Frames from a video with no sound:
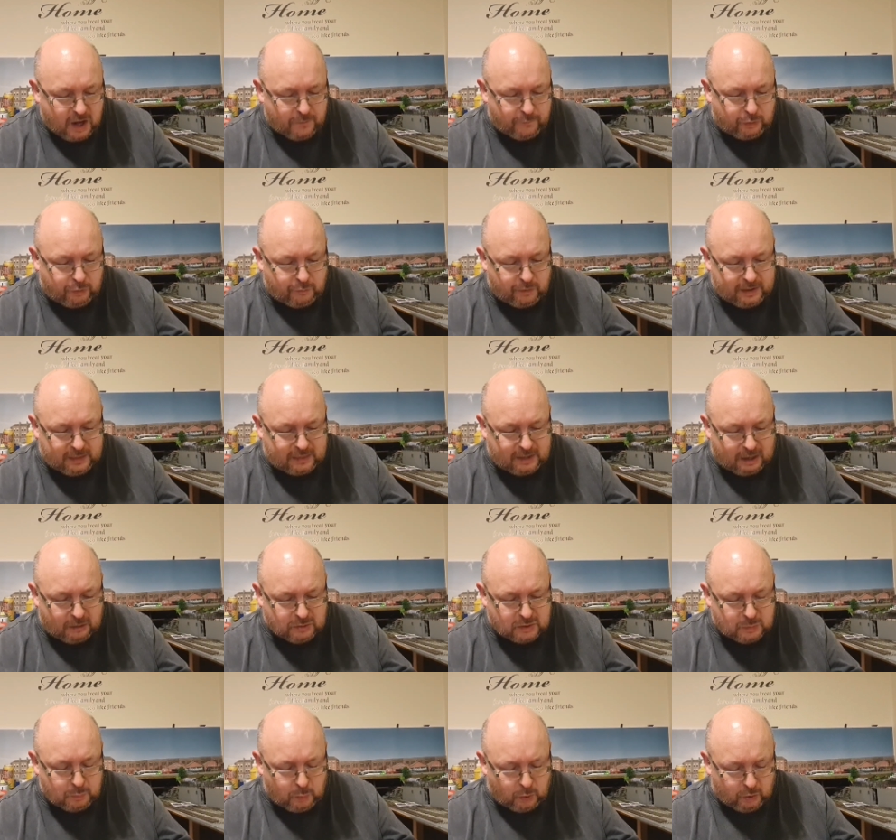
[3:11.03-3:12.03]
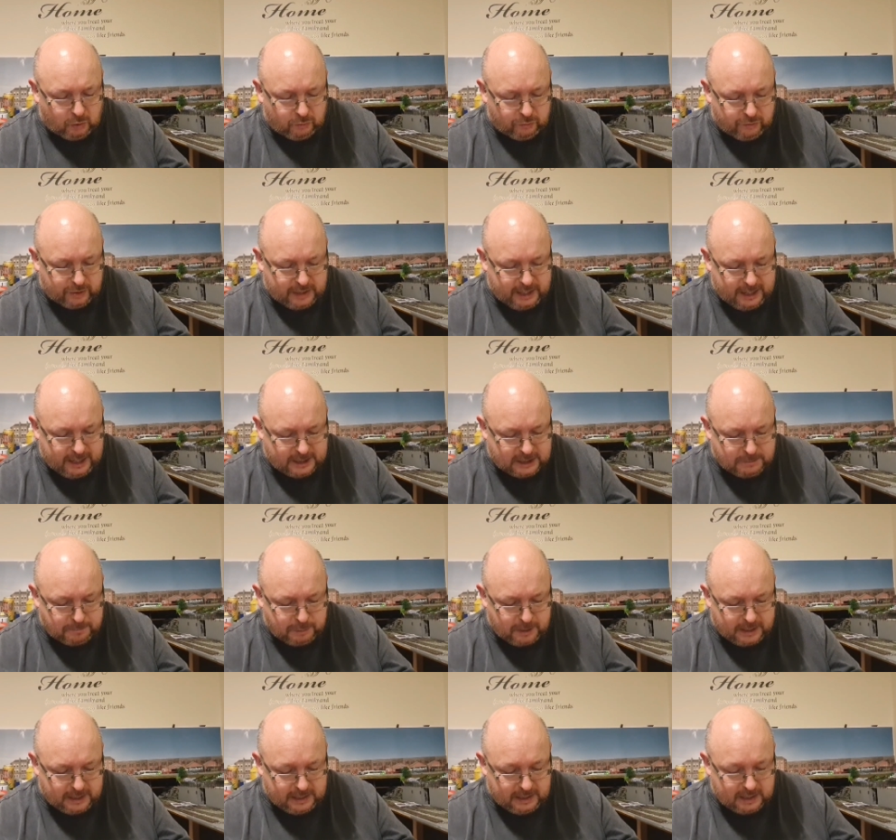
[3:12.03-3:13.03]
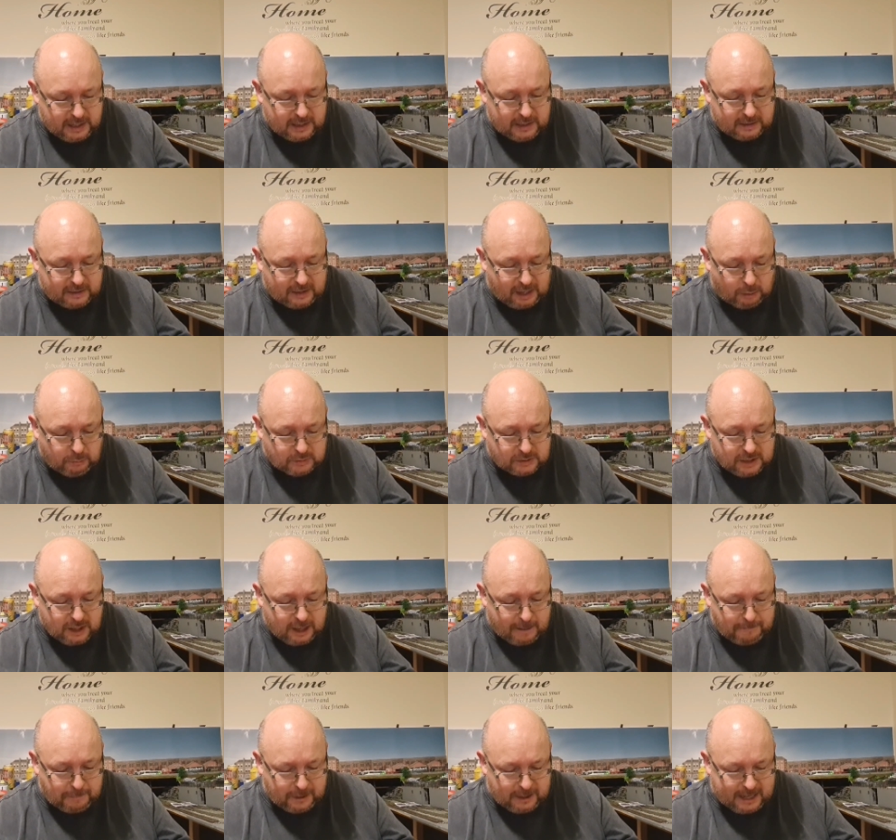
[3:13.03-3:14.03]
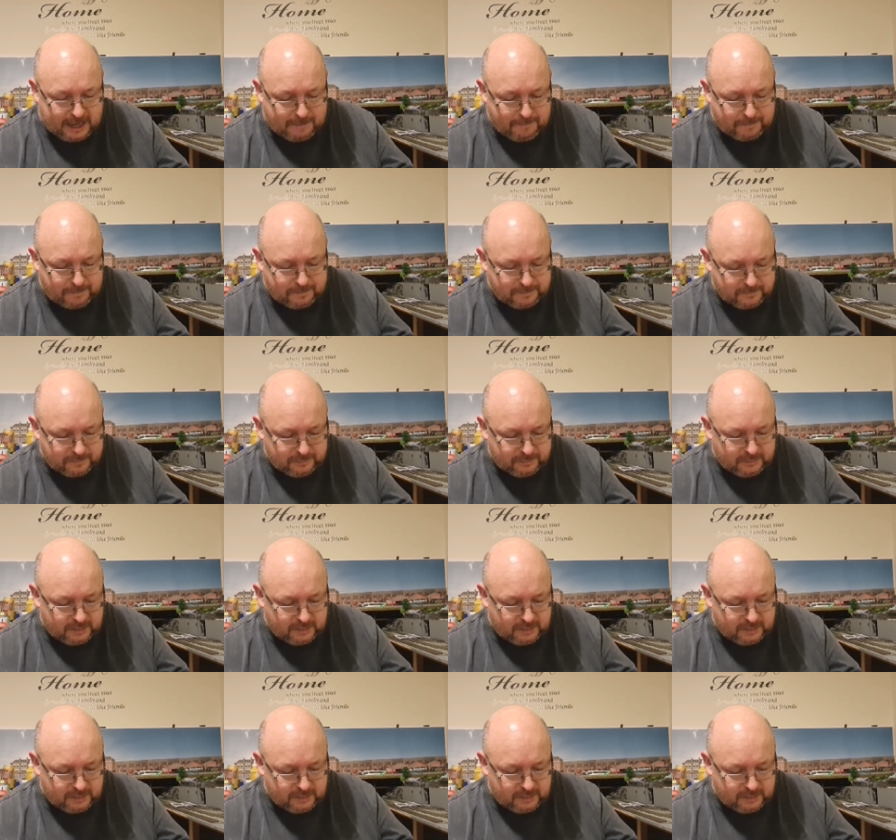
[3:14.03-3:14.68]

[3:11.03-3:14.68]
of 3,100 HP at 1,000 RPM.